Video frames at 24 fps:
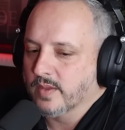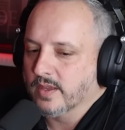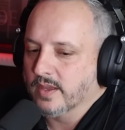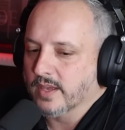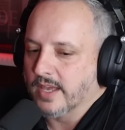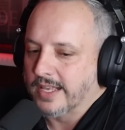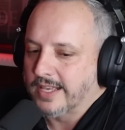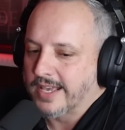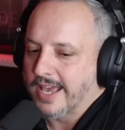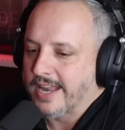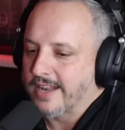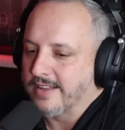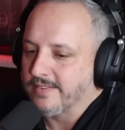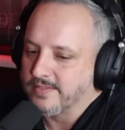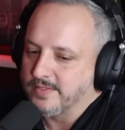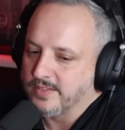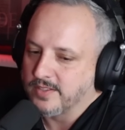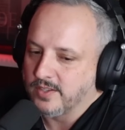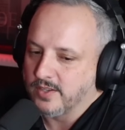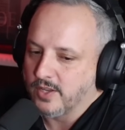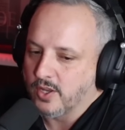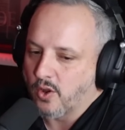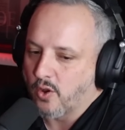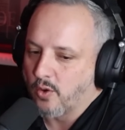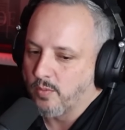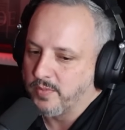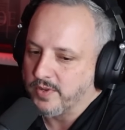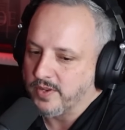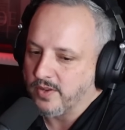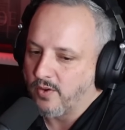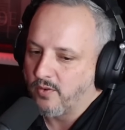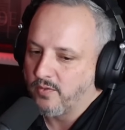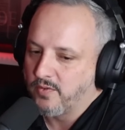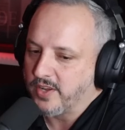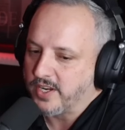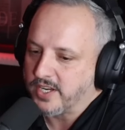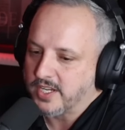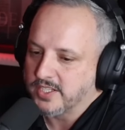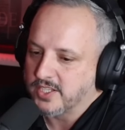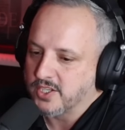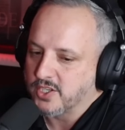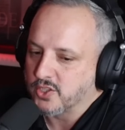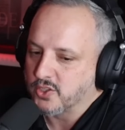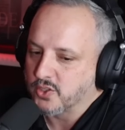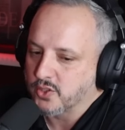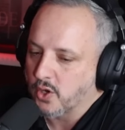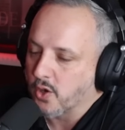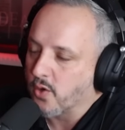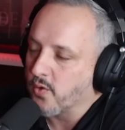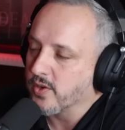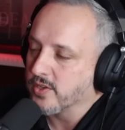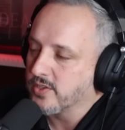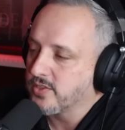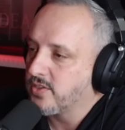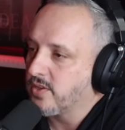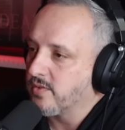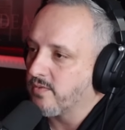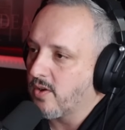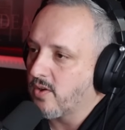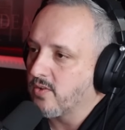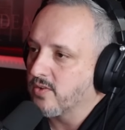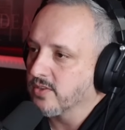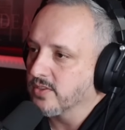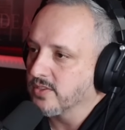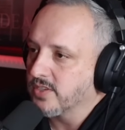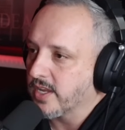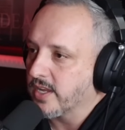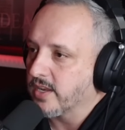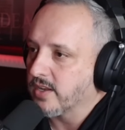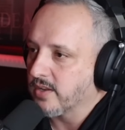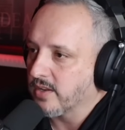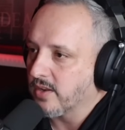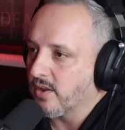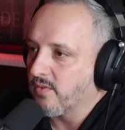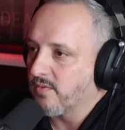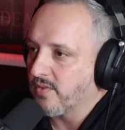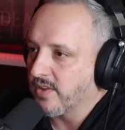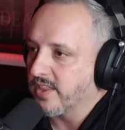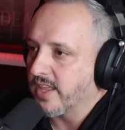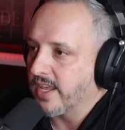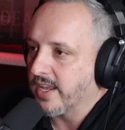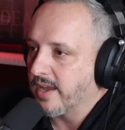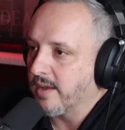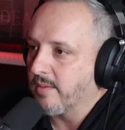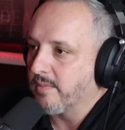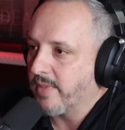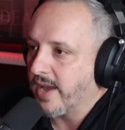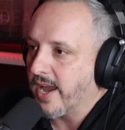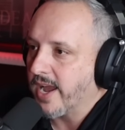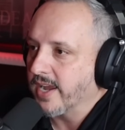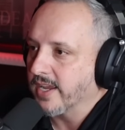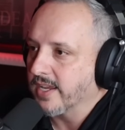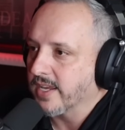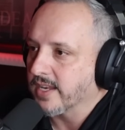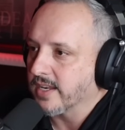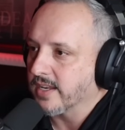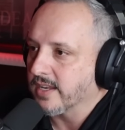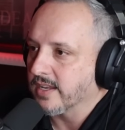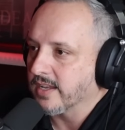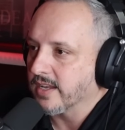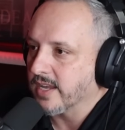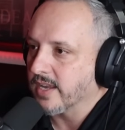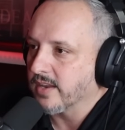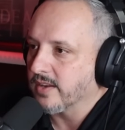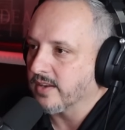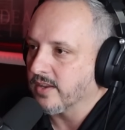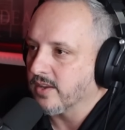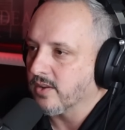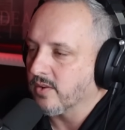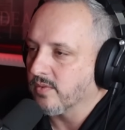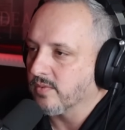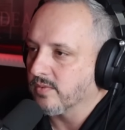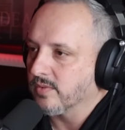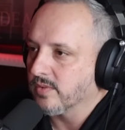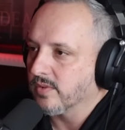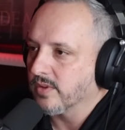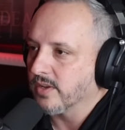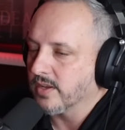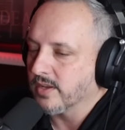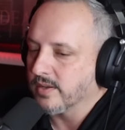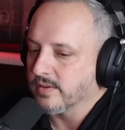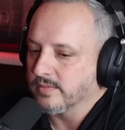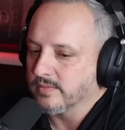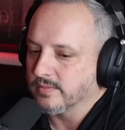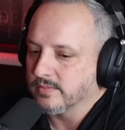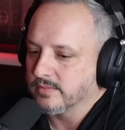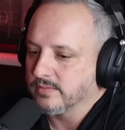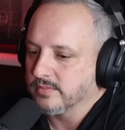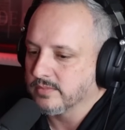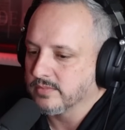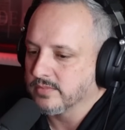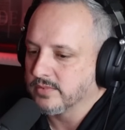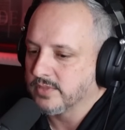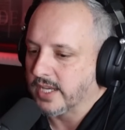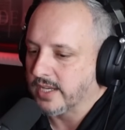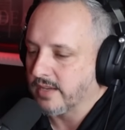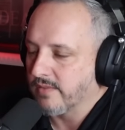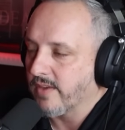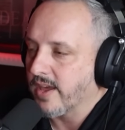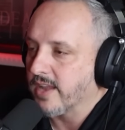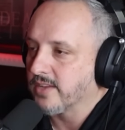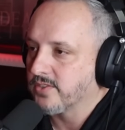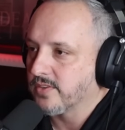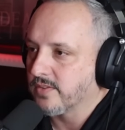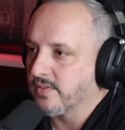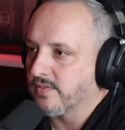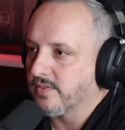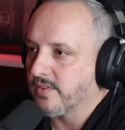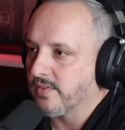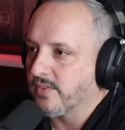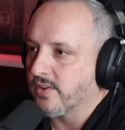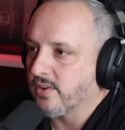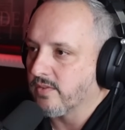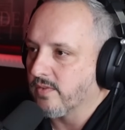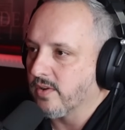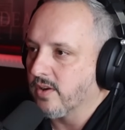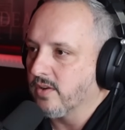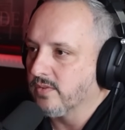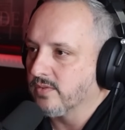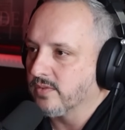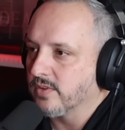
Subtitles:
it kind of, hopefully it doesn't discourage the voters. That hopefully they come back and take advantage of their vote.